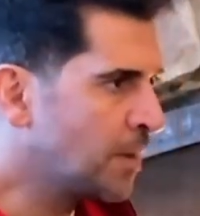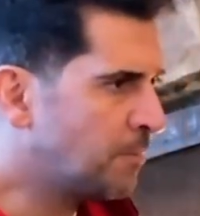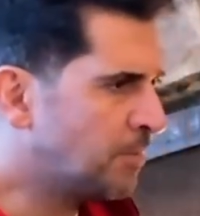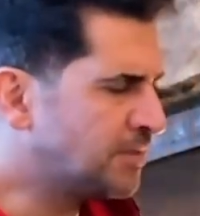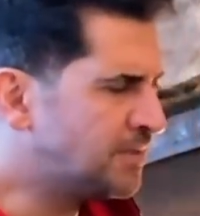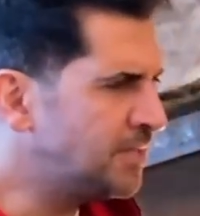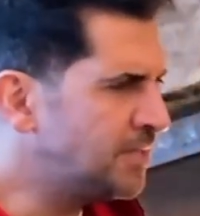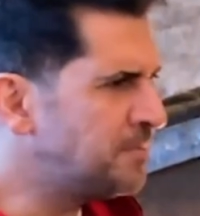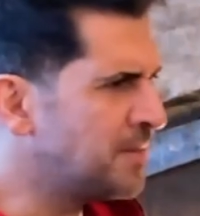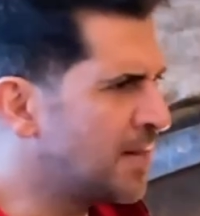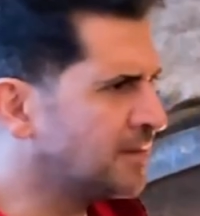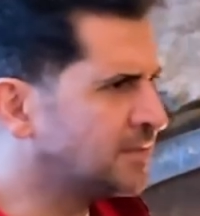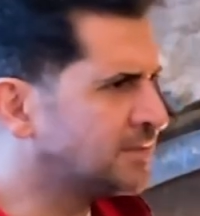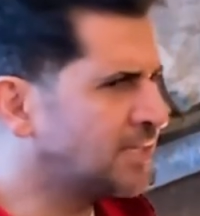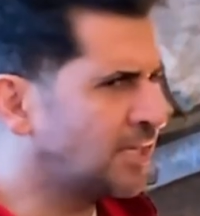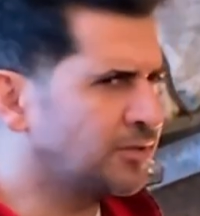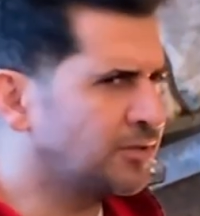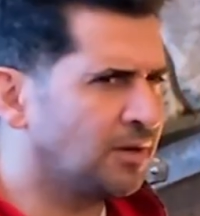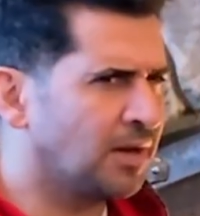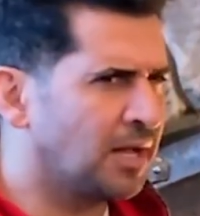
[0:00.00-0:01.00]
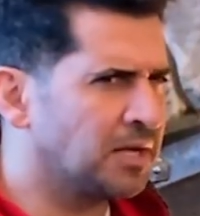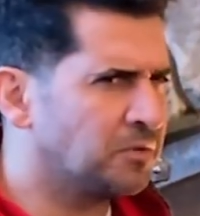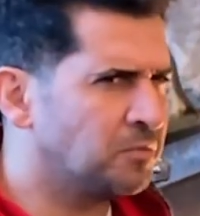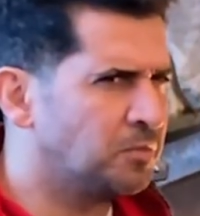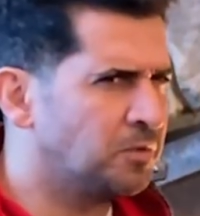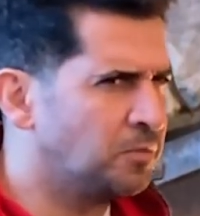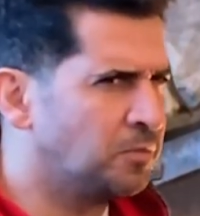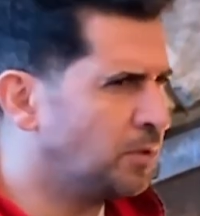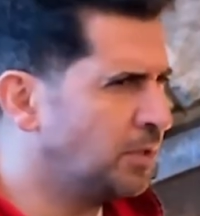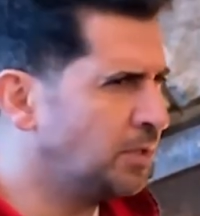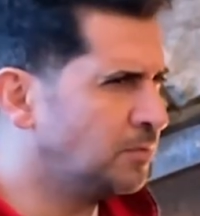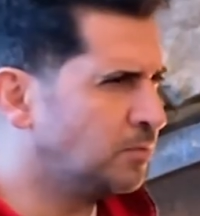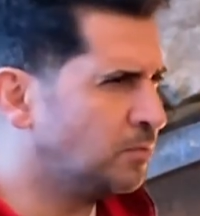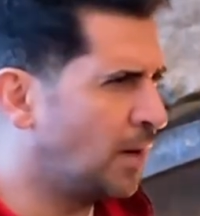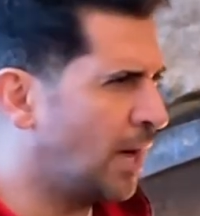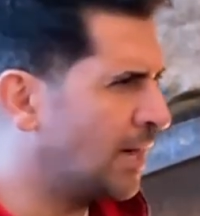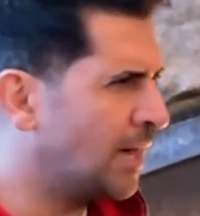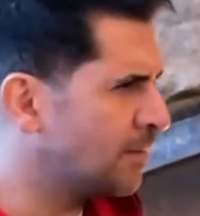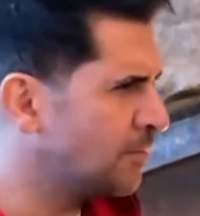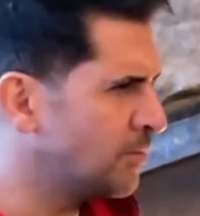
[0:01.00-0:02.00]
But deep down inside, you're like,
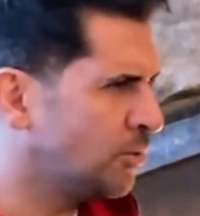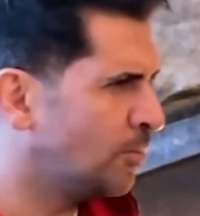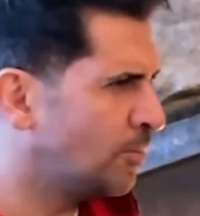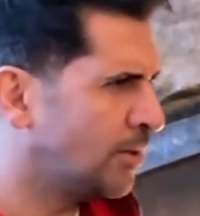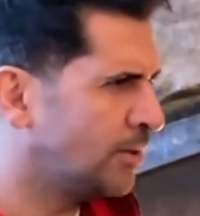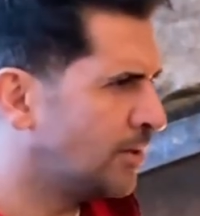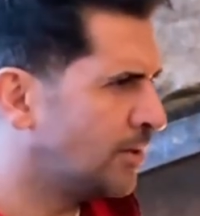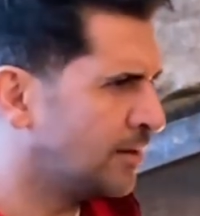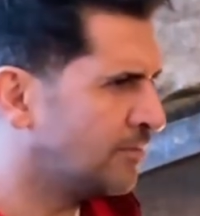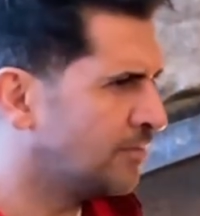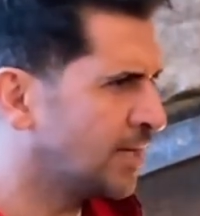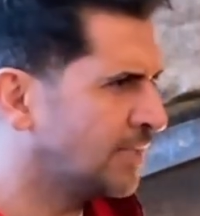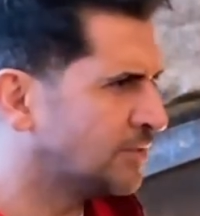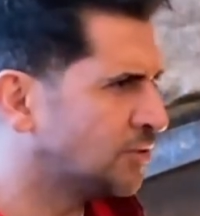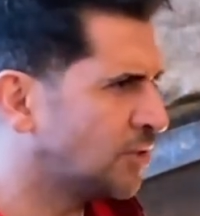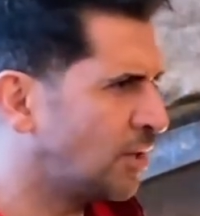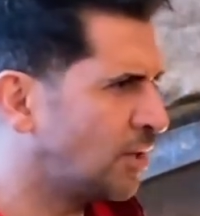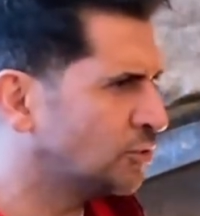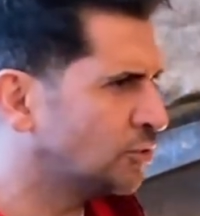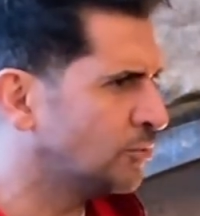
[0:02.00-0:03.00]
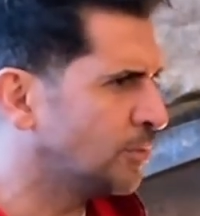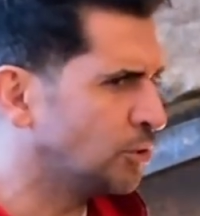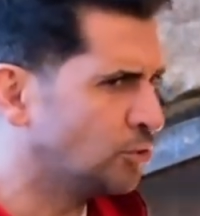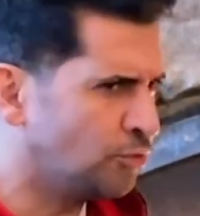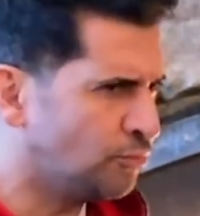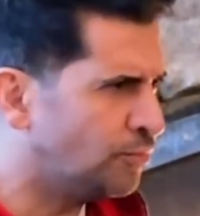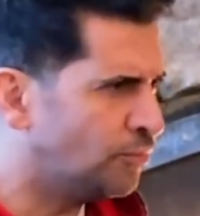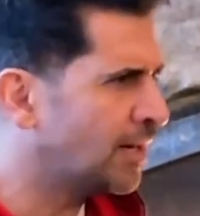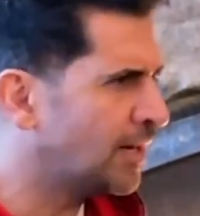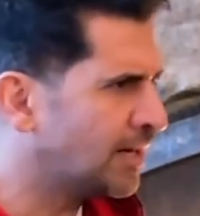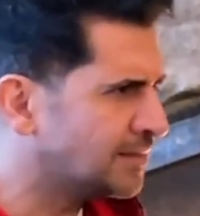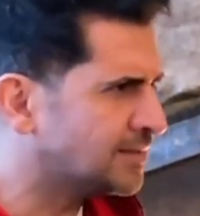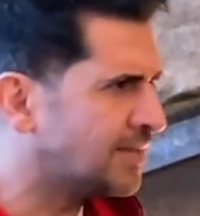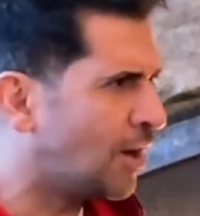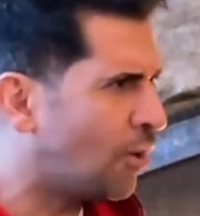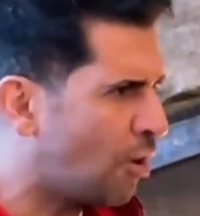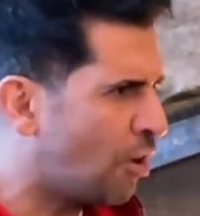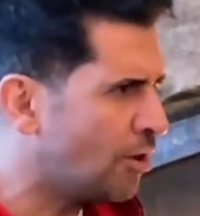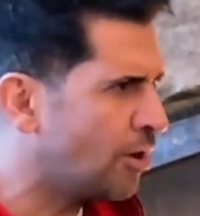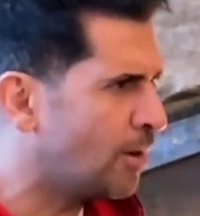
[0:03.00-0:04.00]
how come none of you guys talk to me? Do you realize
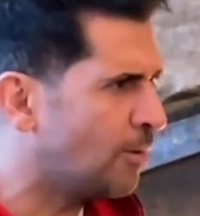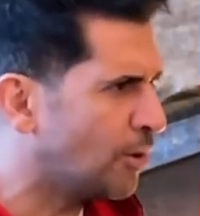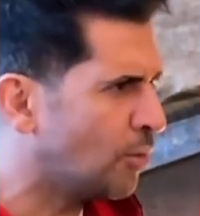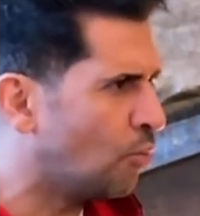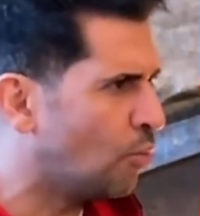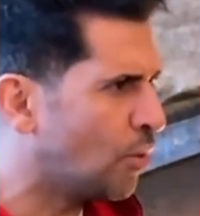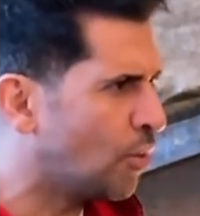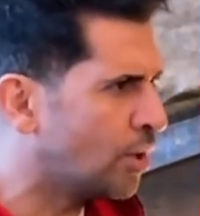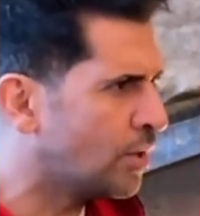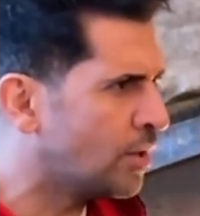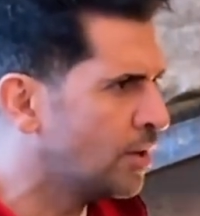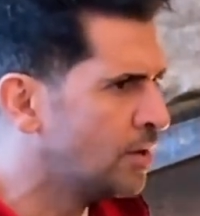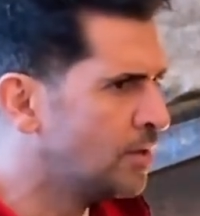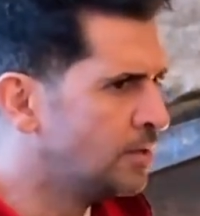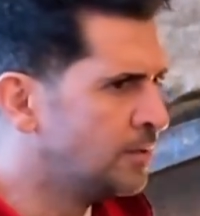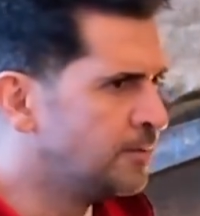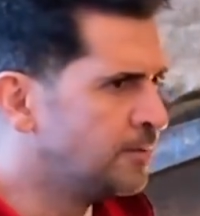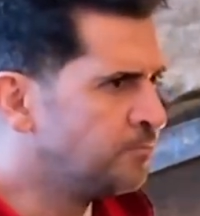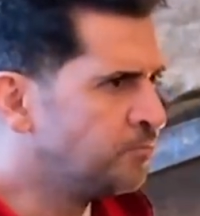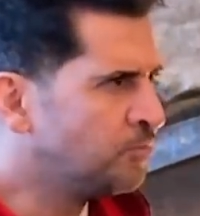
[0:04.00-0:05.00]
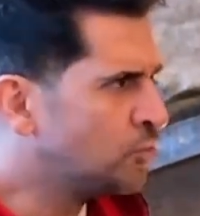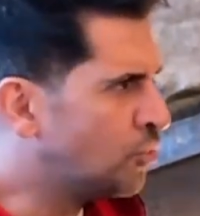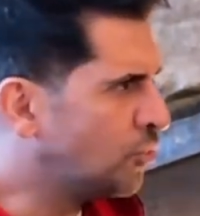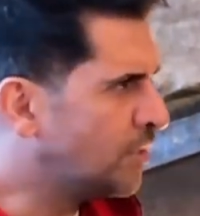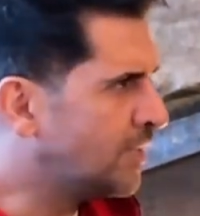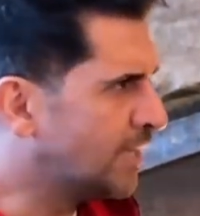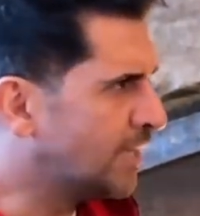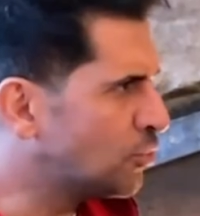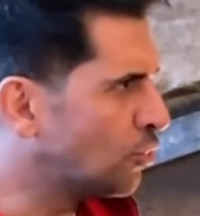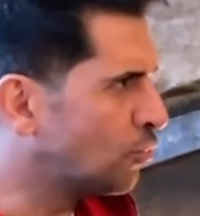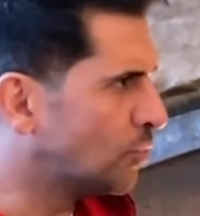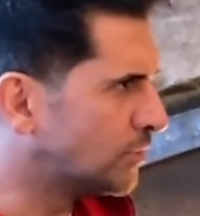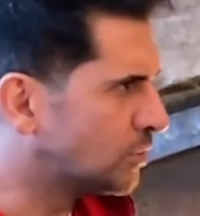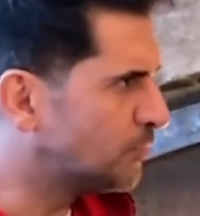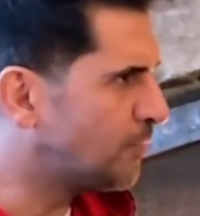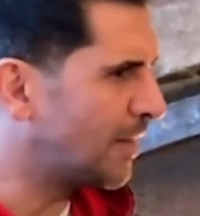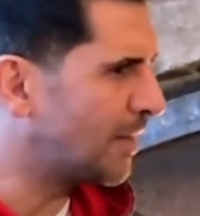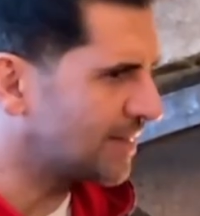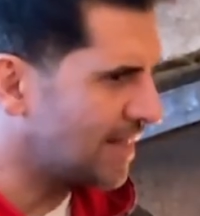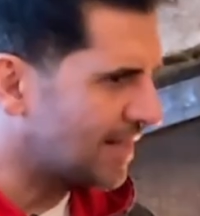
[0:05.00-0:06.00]
how hard I'm gonna work to get the
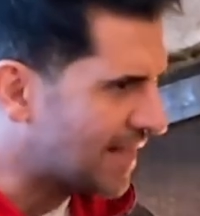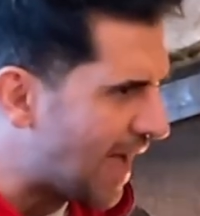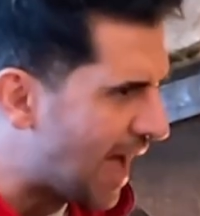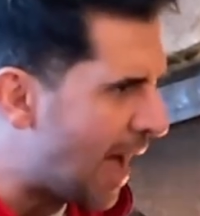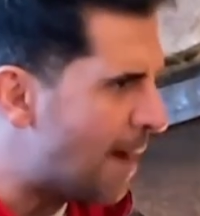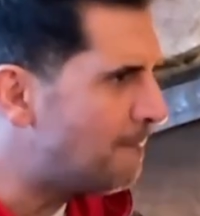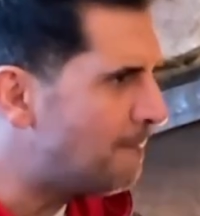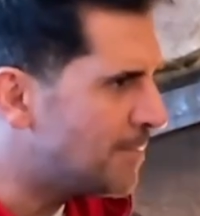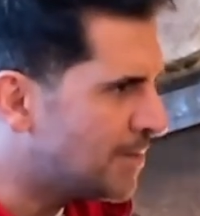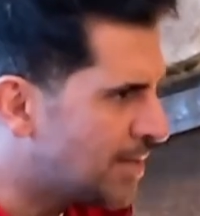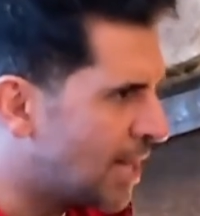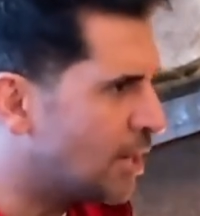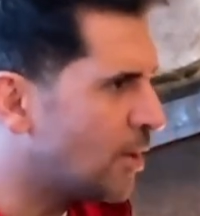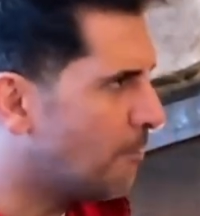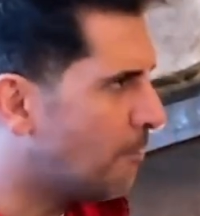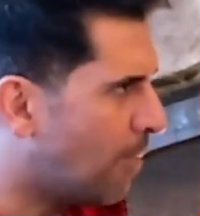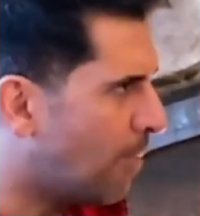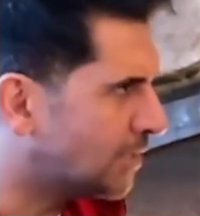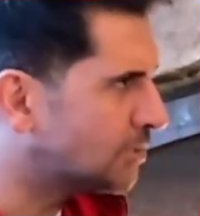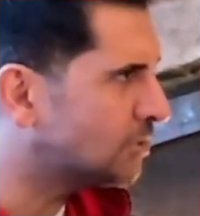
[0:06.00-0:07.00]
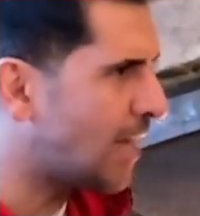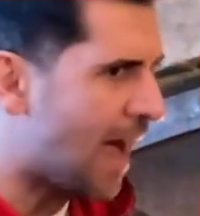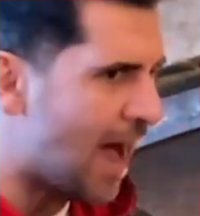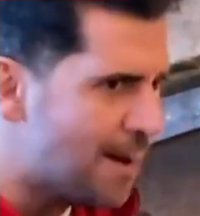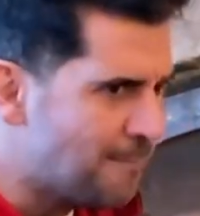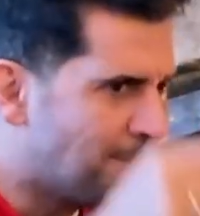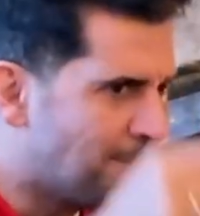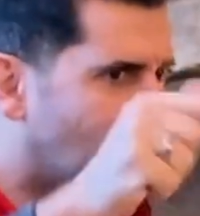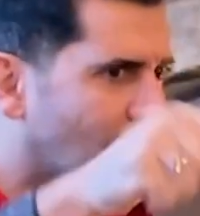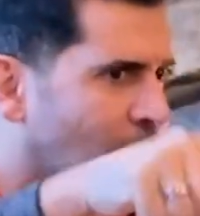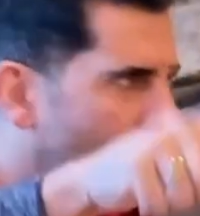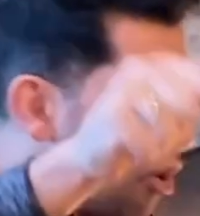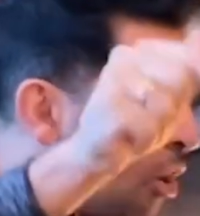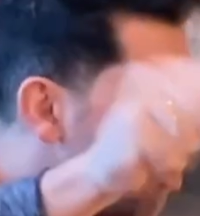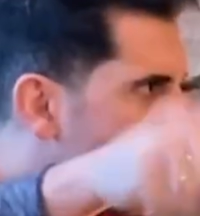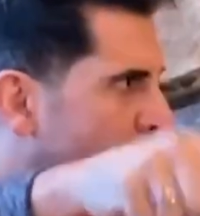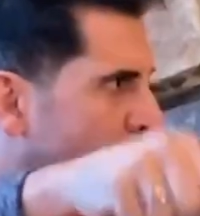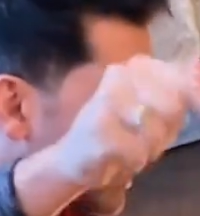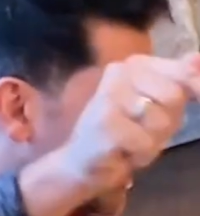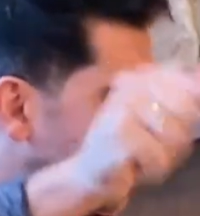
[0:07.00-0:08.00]
respect? Like, I'm gonna bust, I
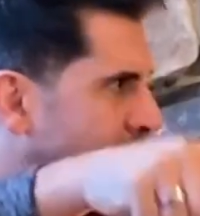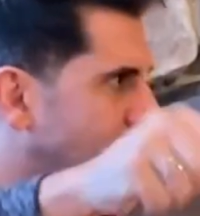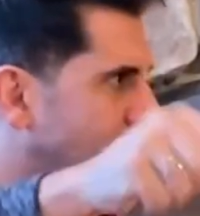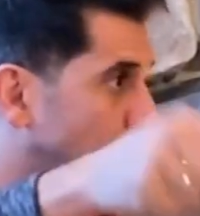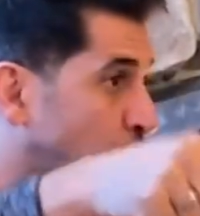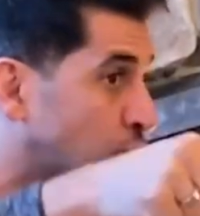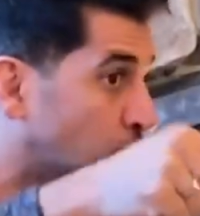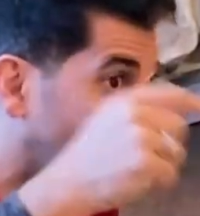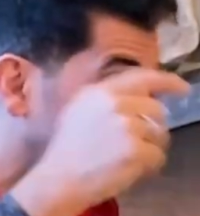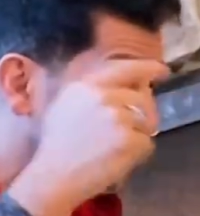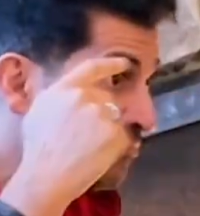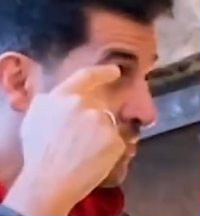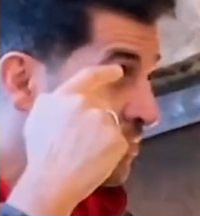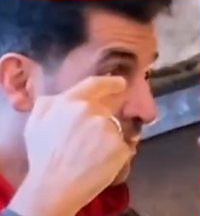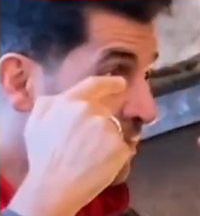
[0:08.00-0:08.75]
belong in this room.